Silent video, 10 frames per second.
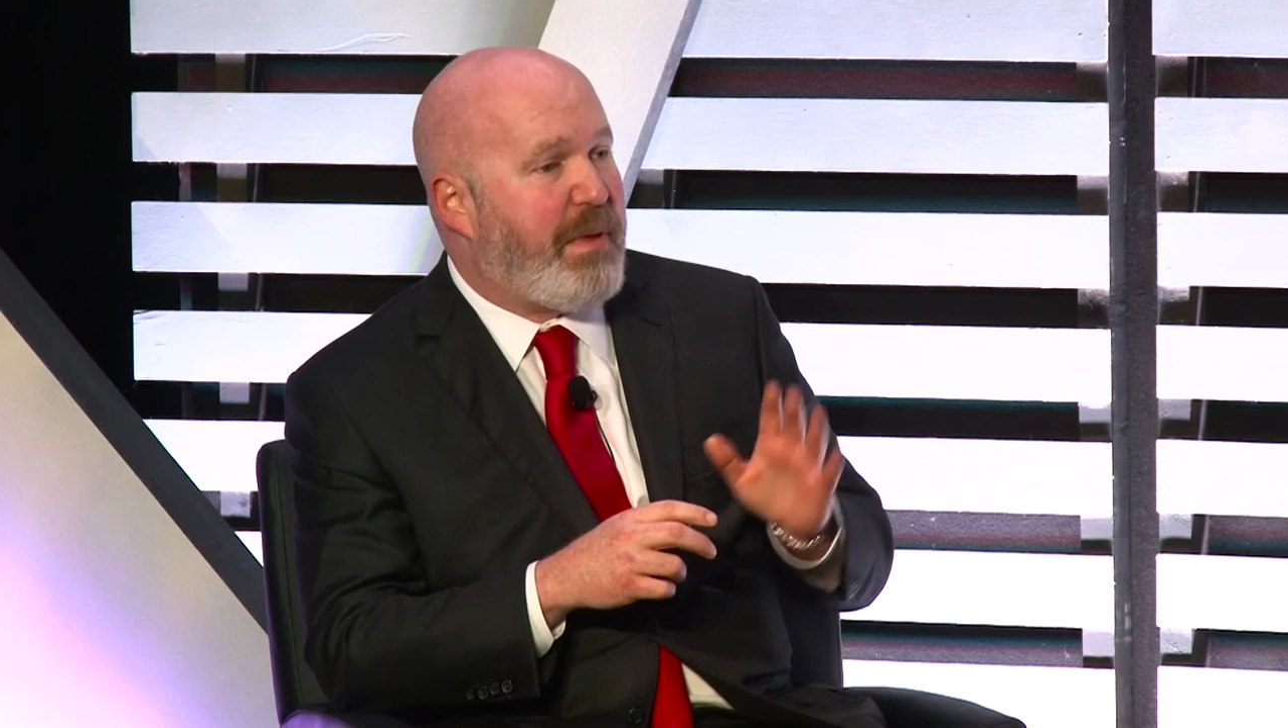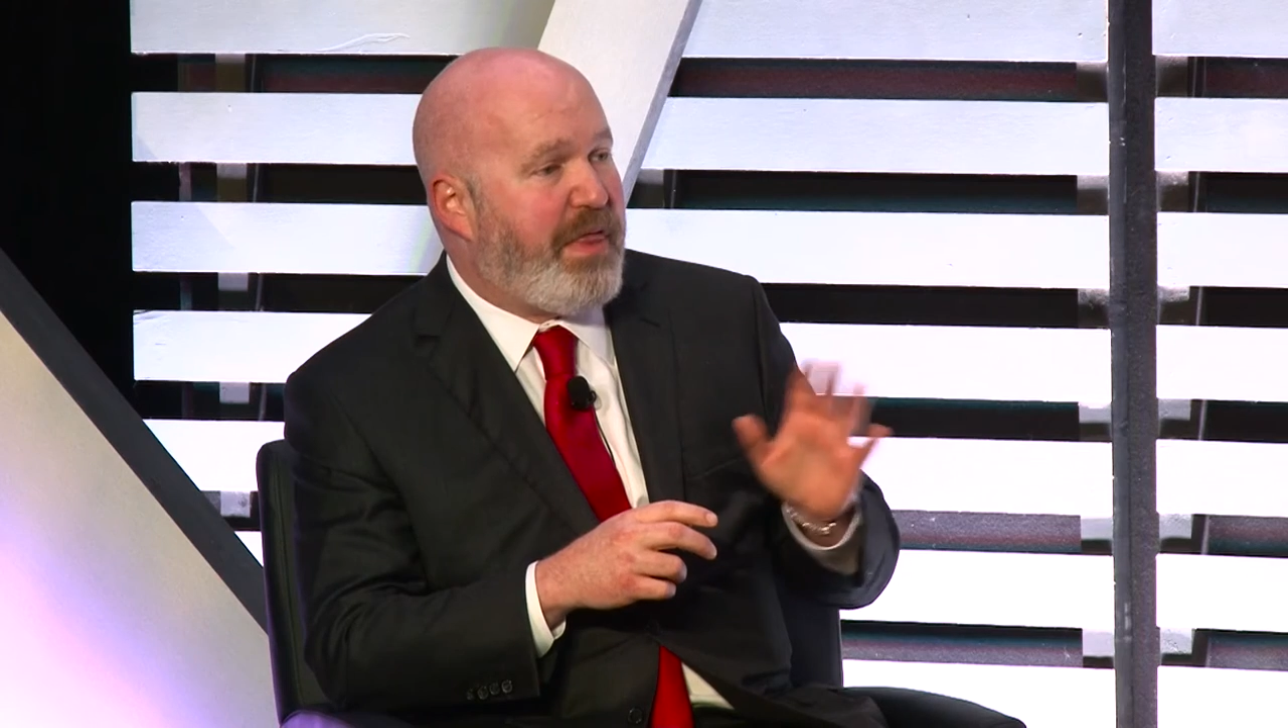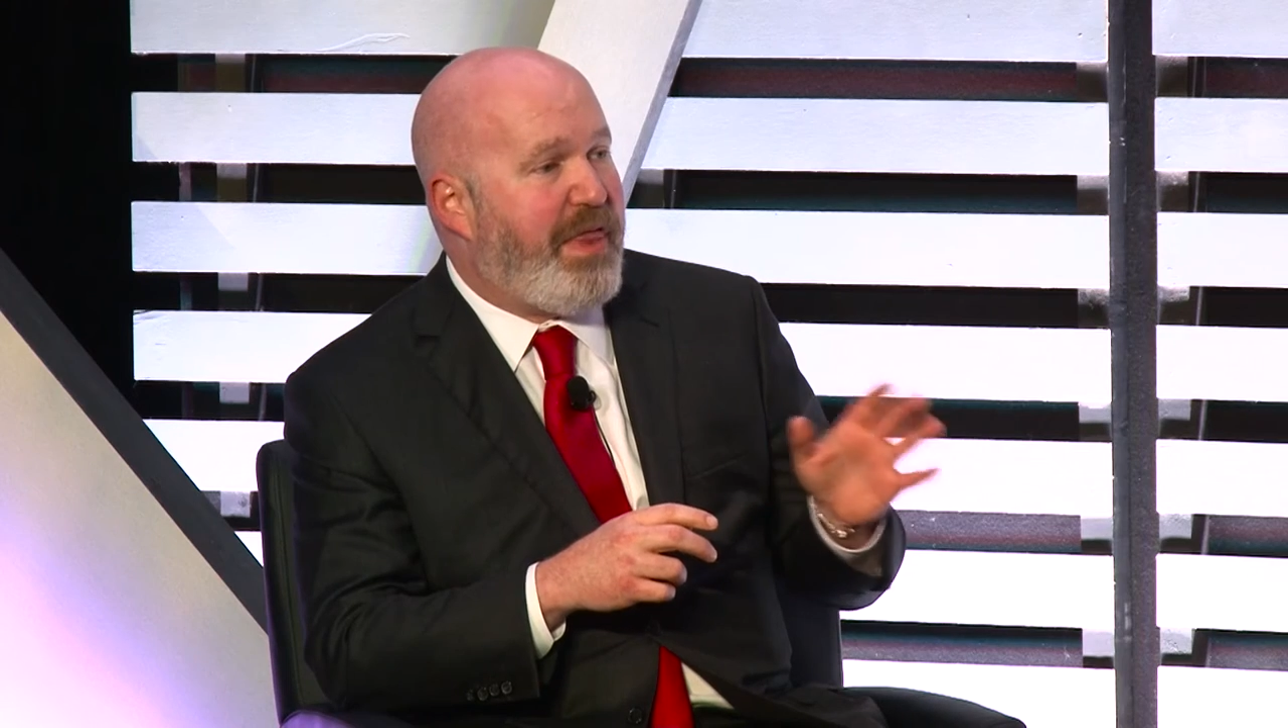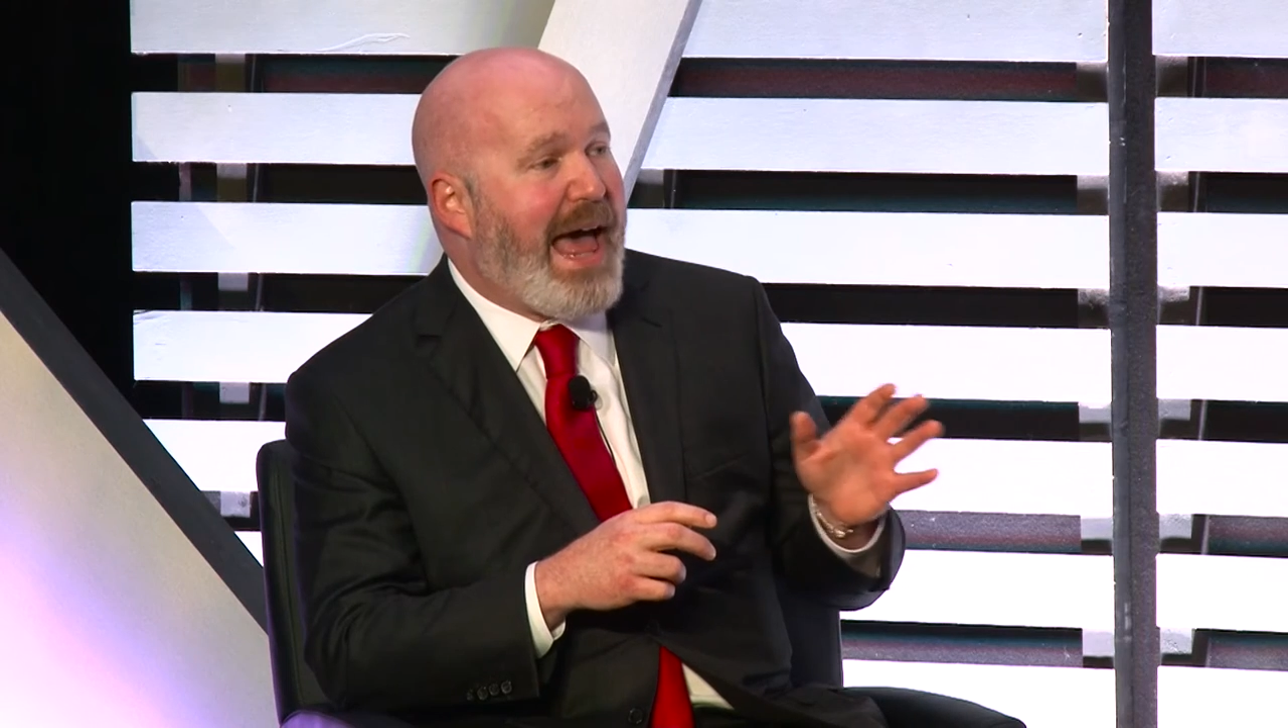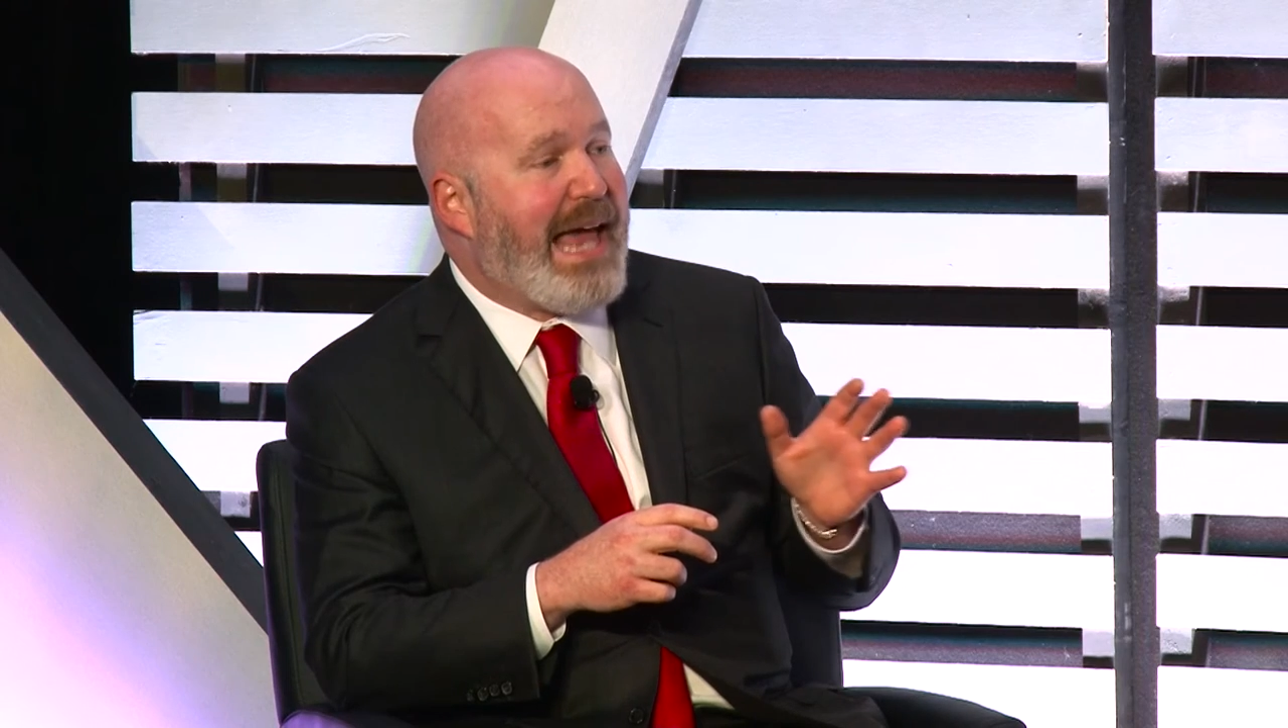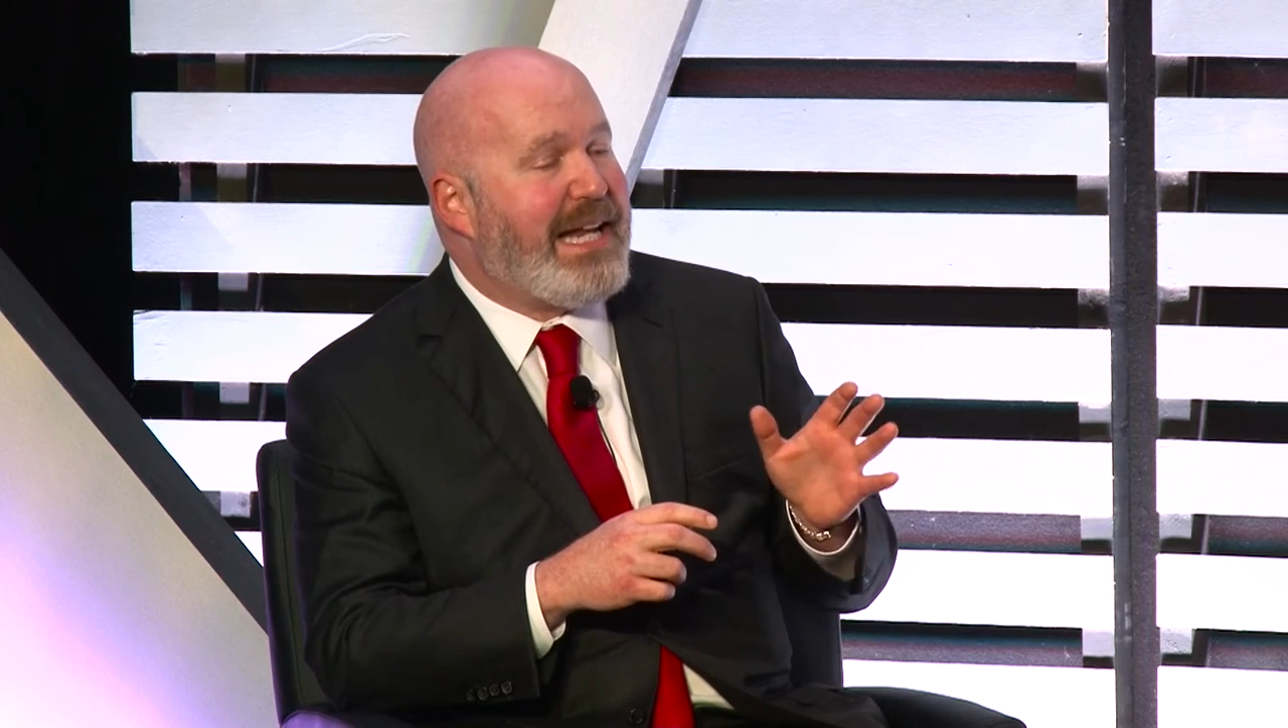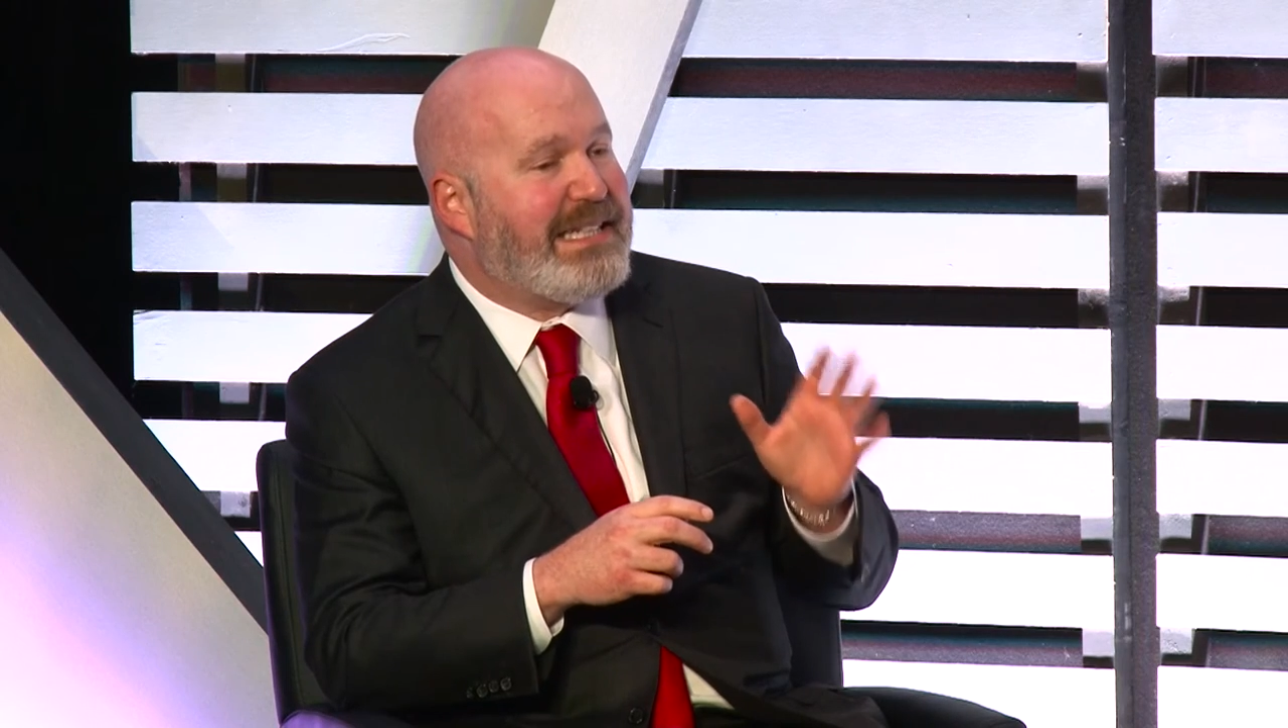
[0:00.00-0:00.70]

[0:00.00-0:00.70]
But that